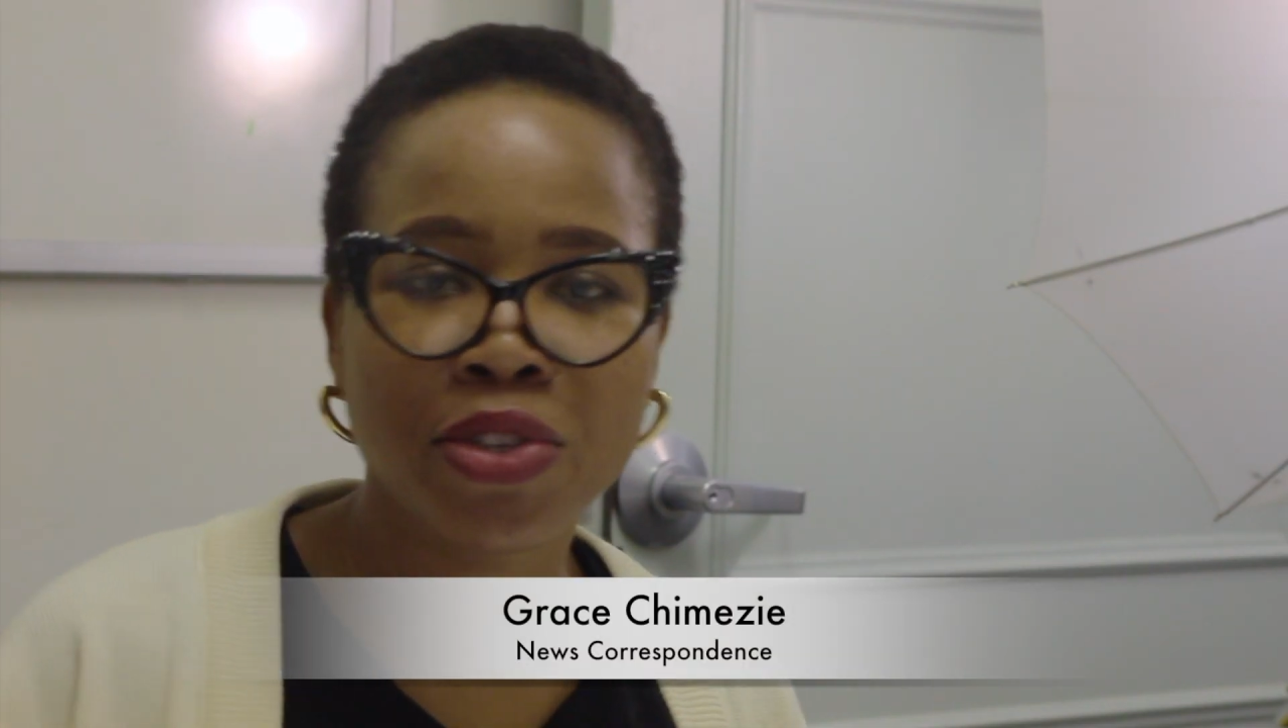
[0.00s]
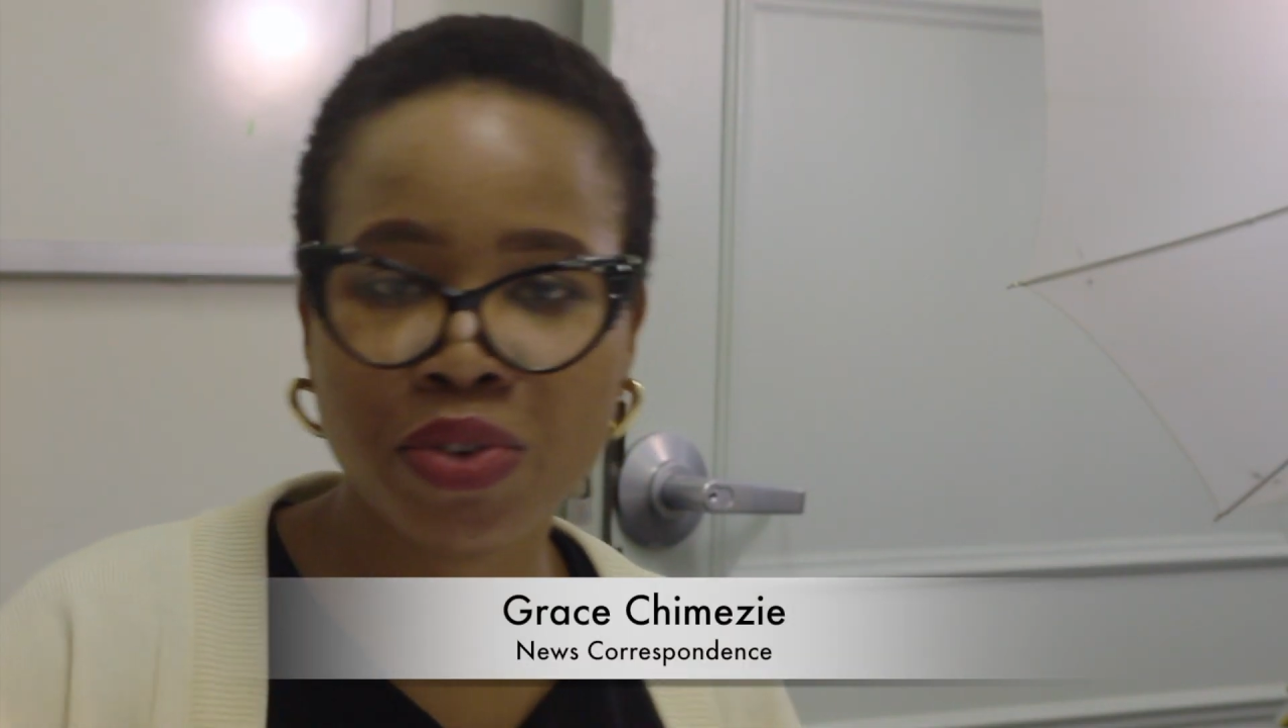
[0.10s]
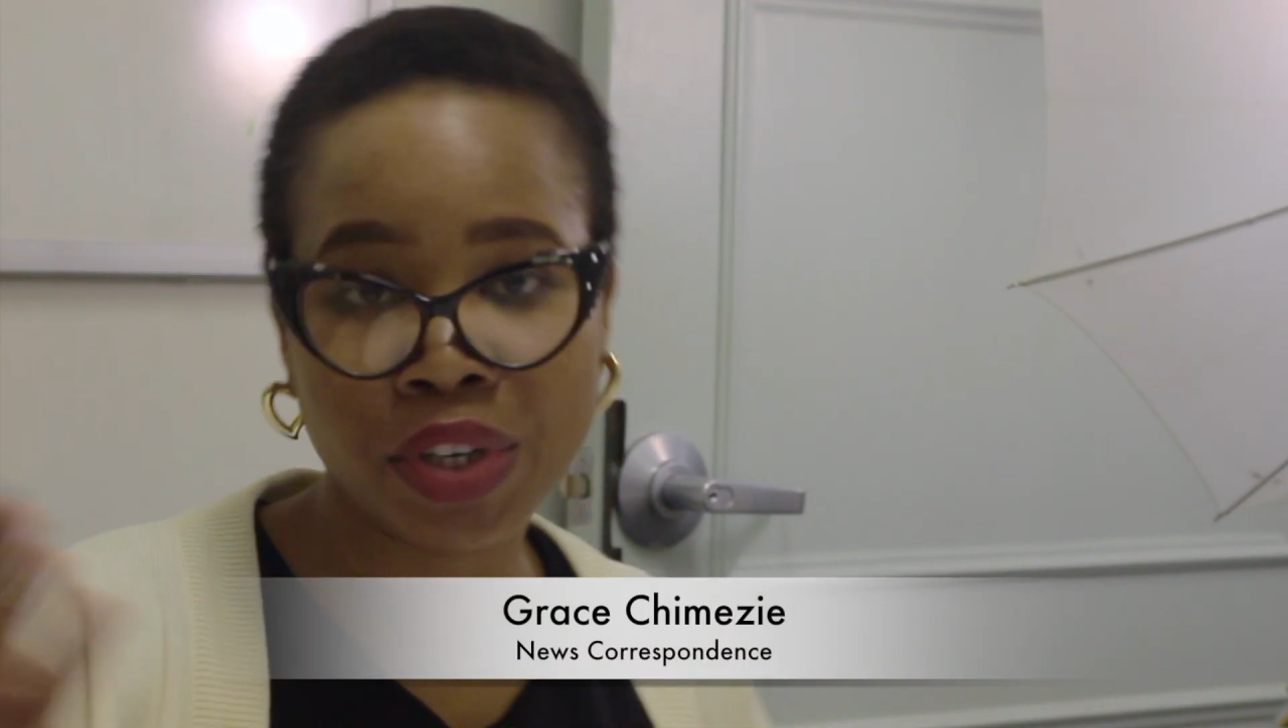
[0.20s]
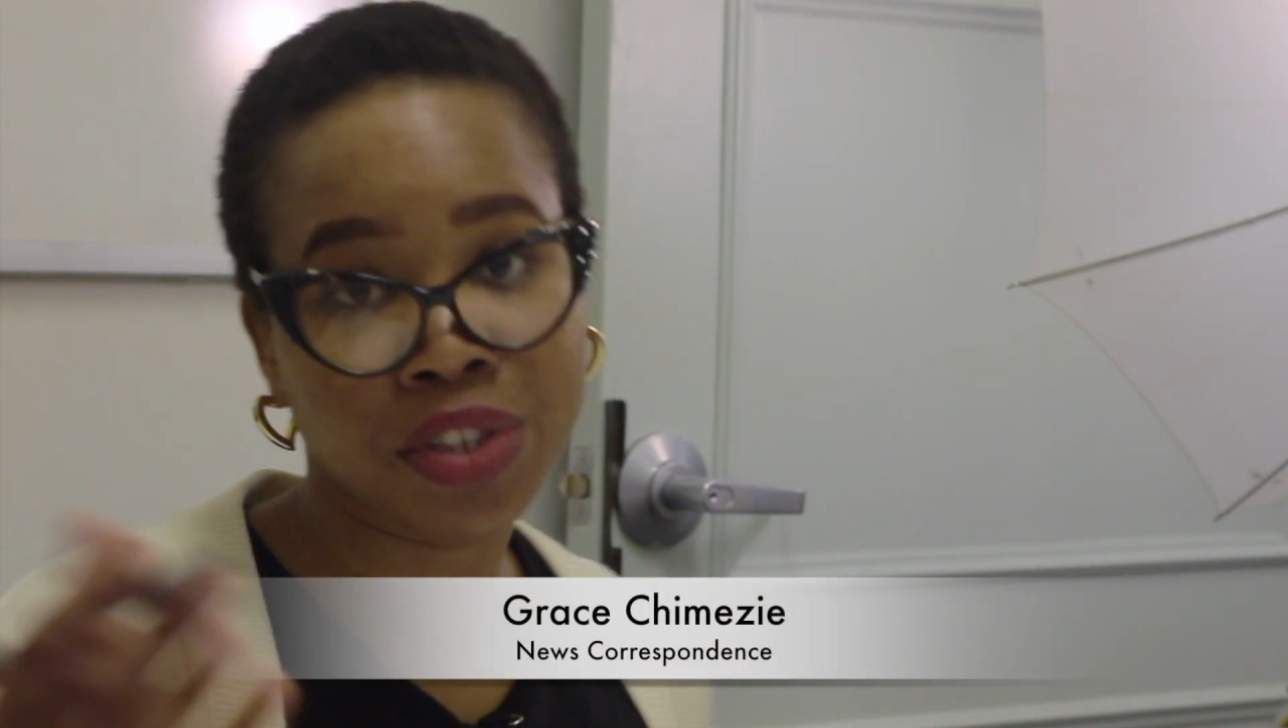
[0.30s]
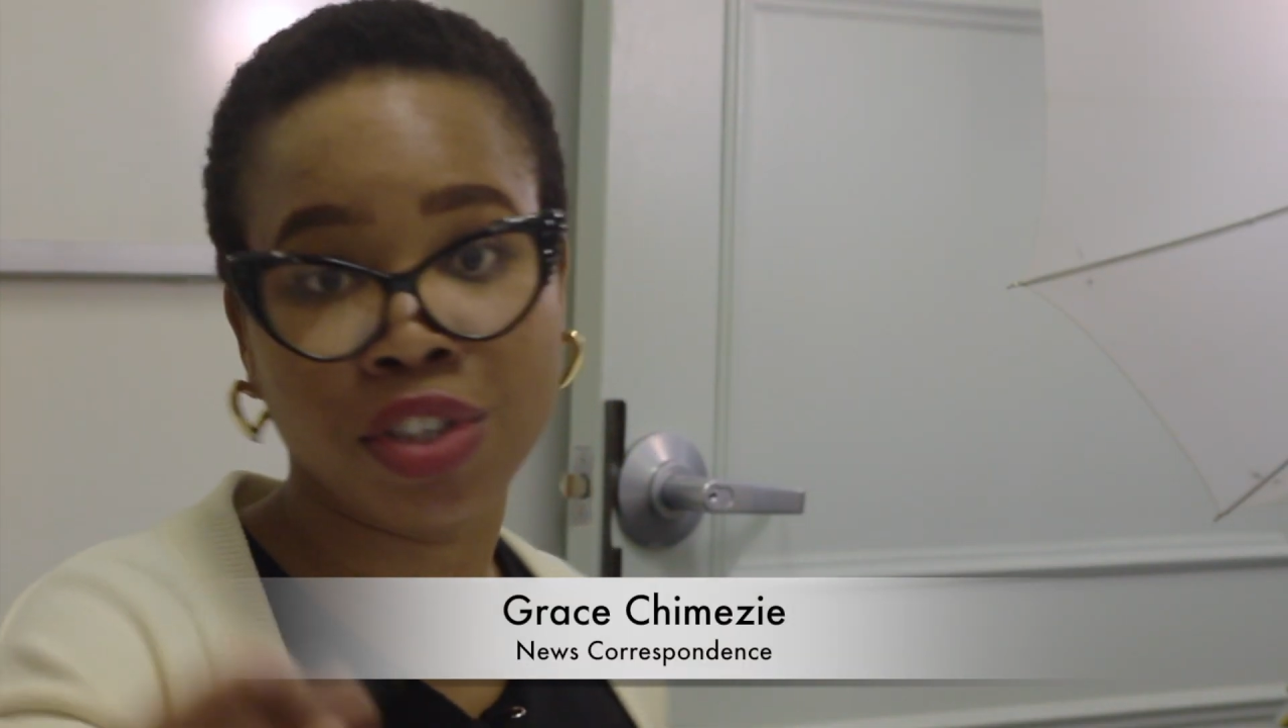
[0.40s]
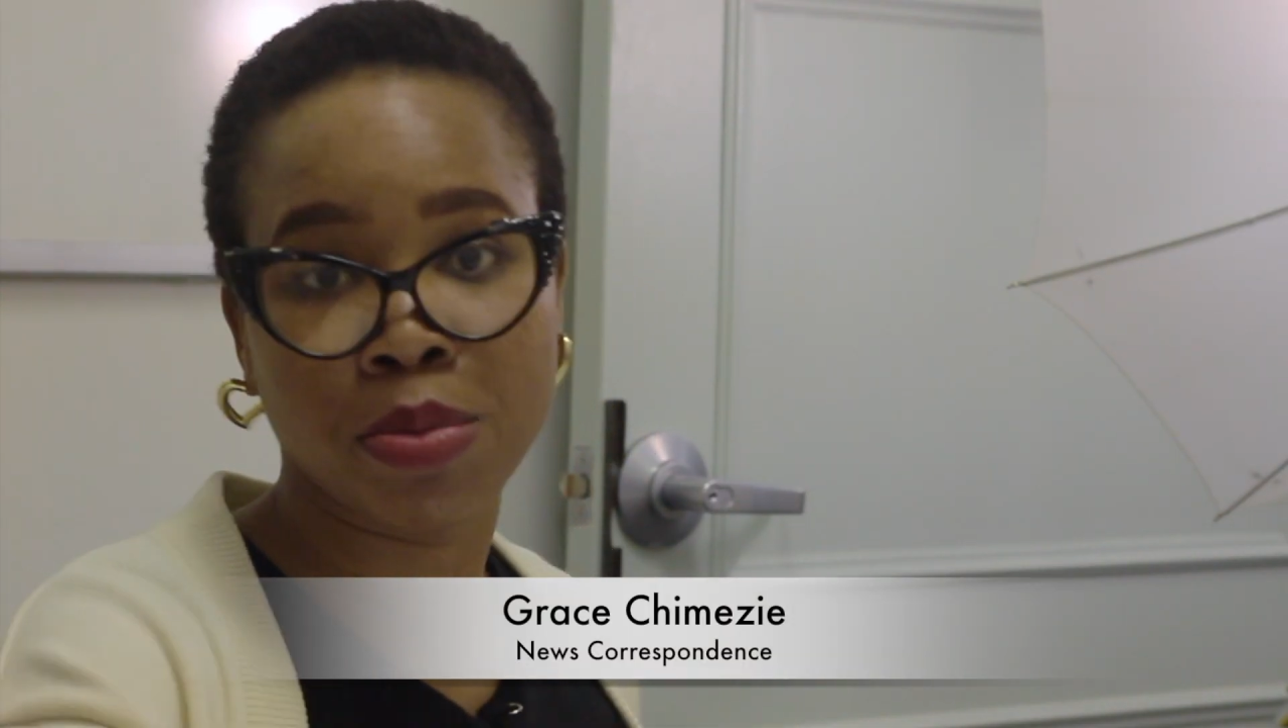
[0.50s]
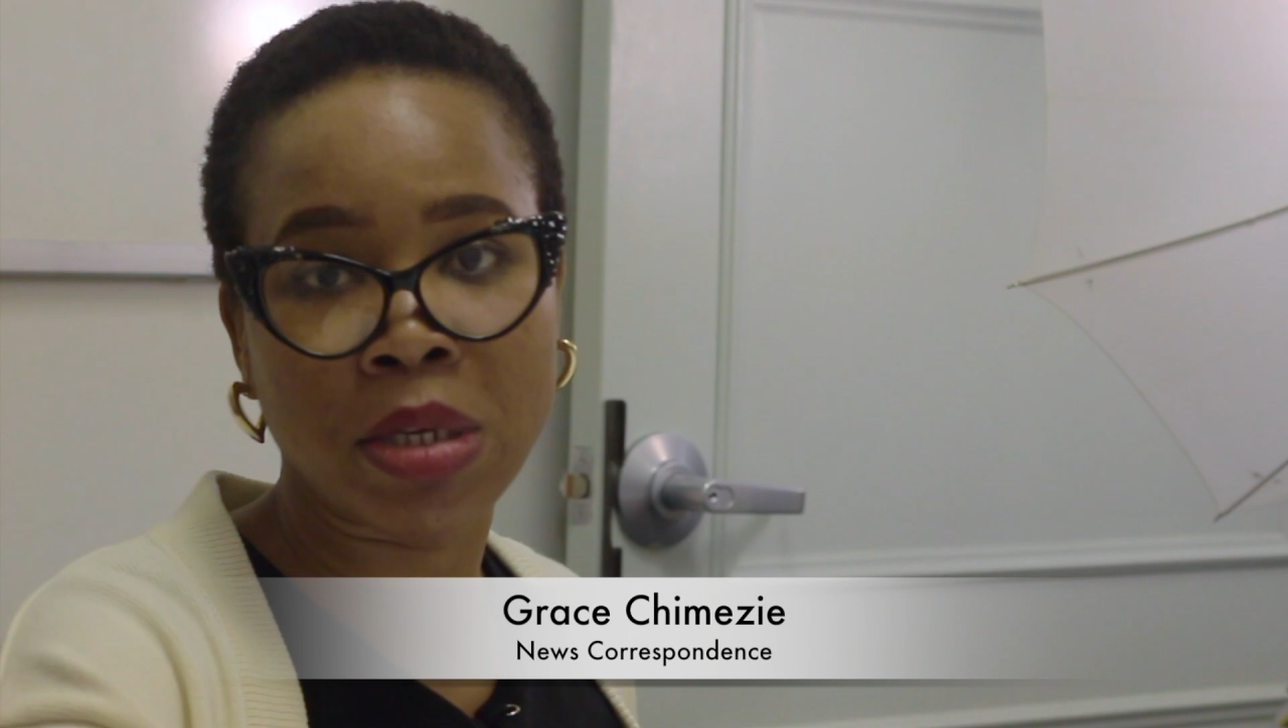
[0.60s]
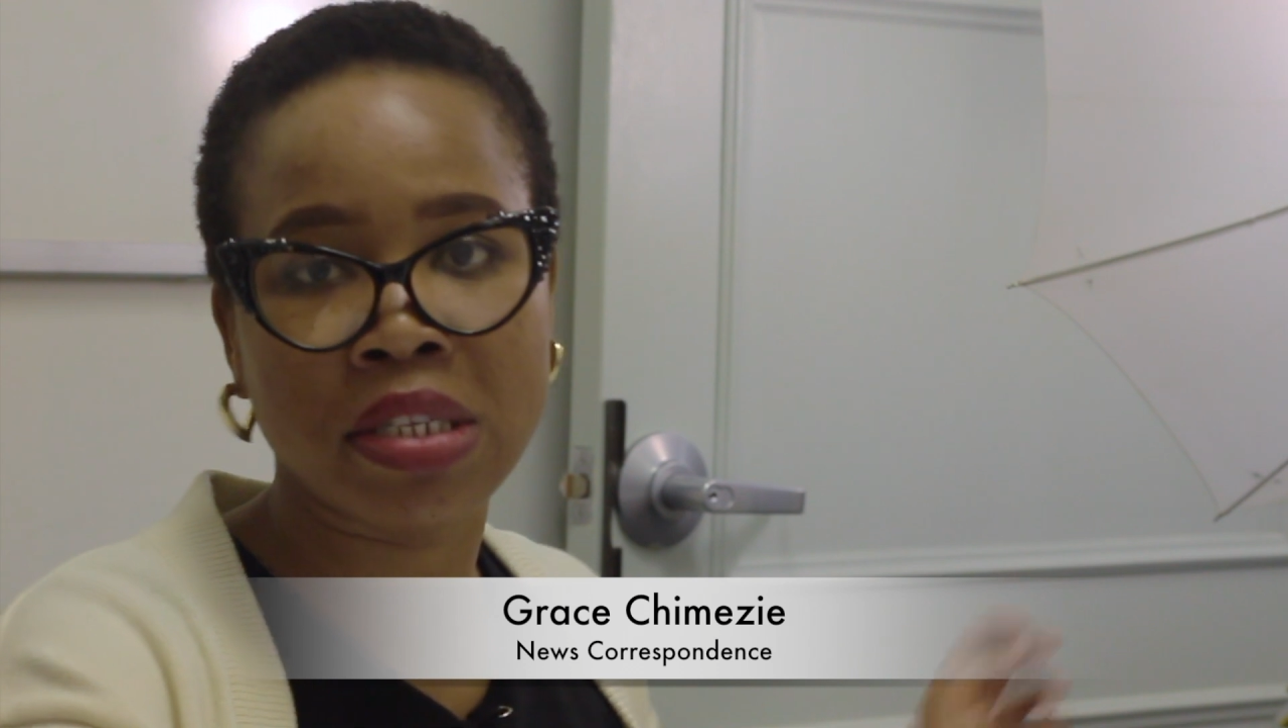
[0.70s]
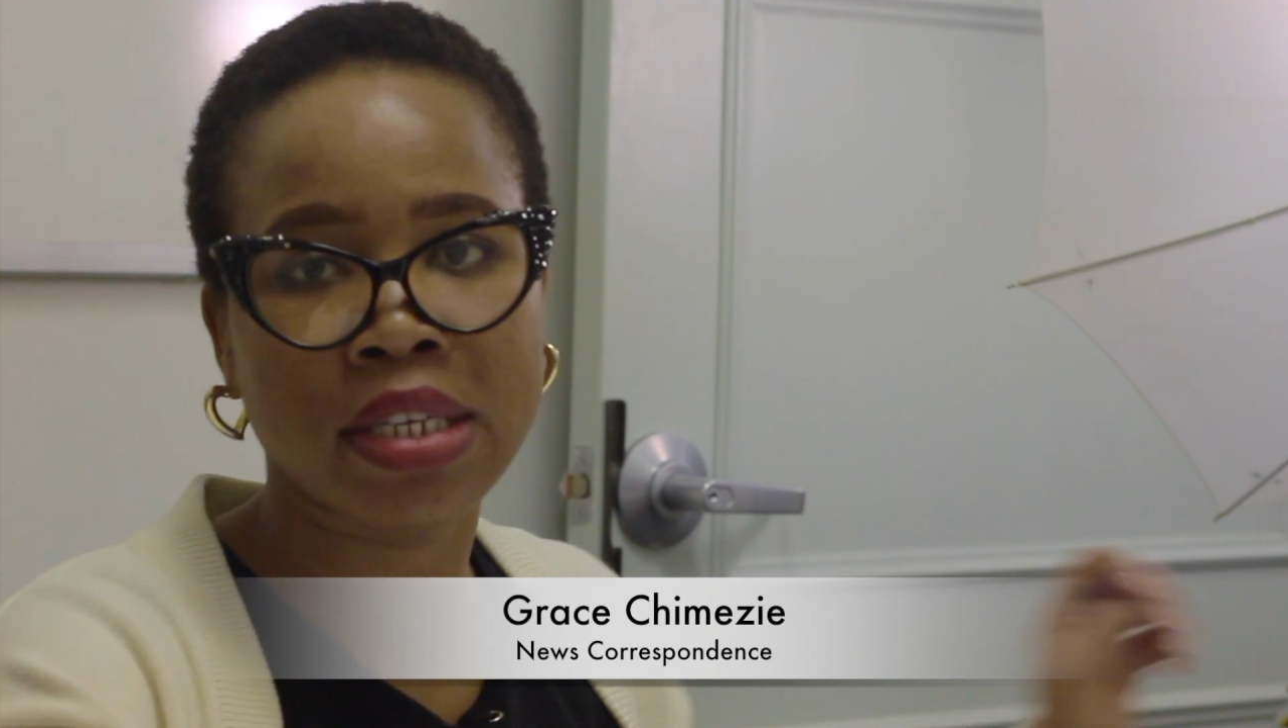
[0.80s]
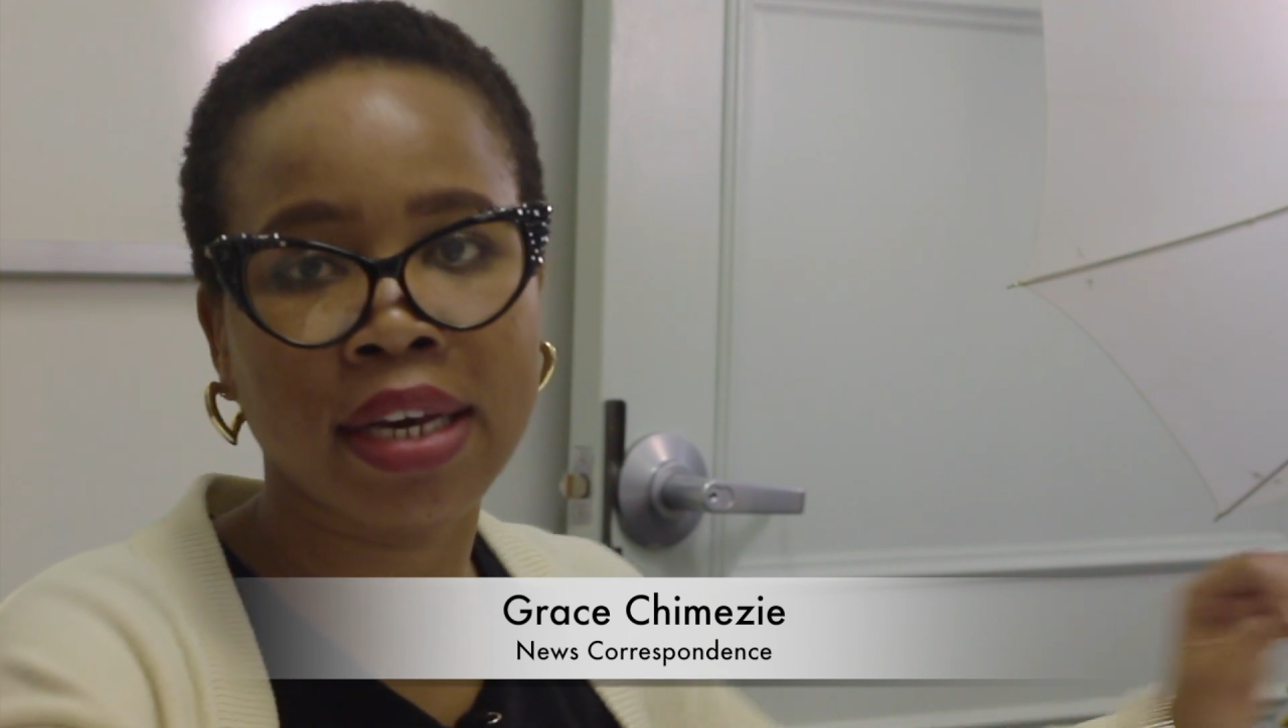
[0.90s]
Grace
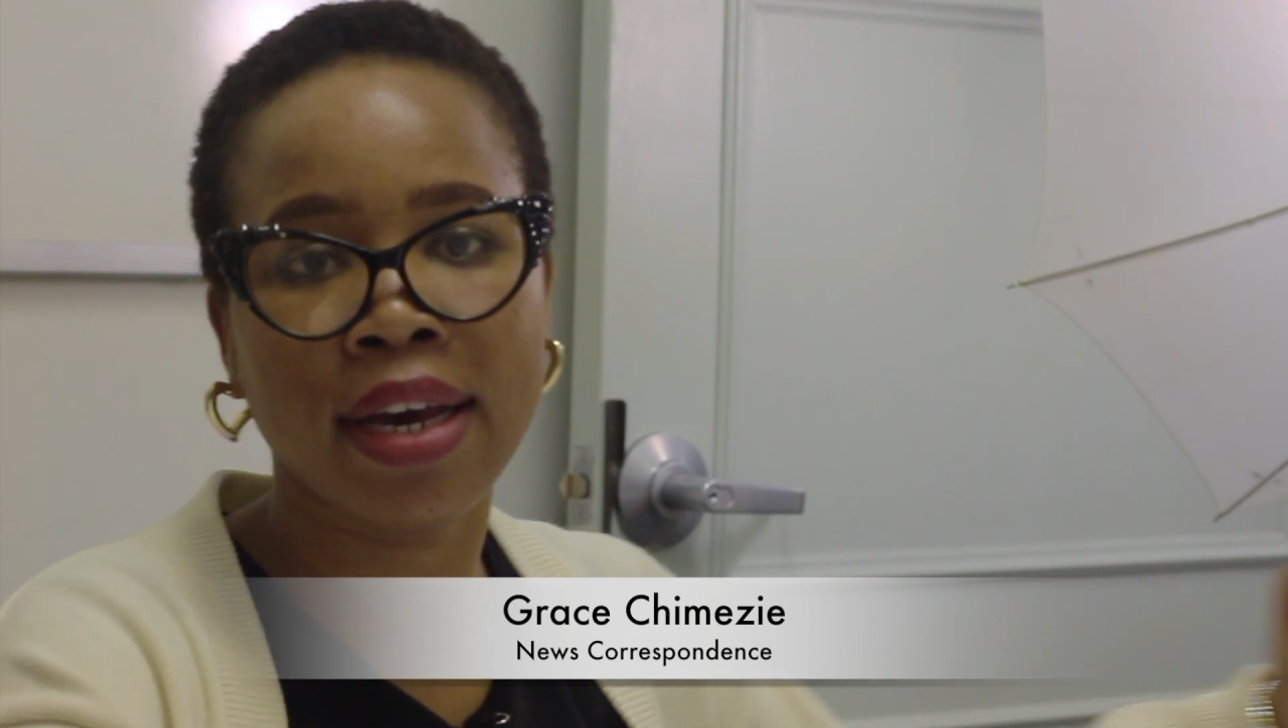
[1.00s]
Chimezie,